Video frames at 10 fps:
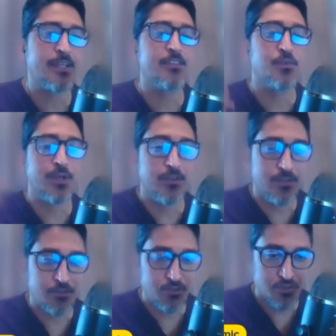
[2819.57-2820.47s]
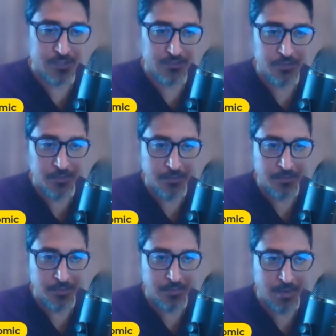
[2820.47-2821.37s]
then the readers start to trust your
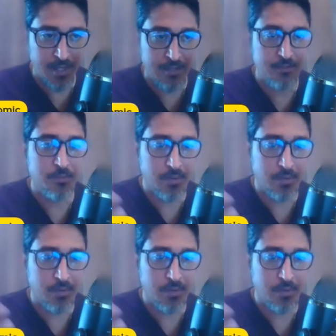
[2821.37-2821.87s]
brand,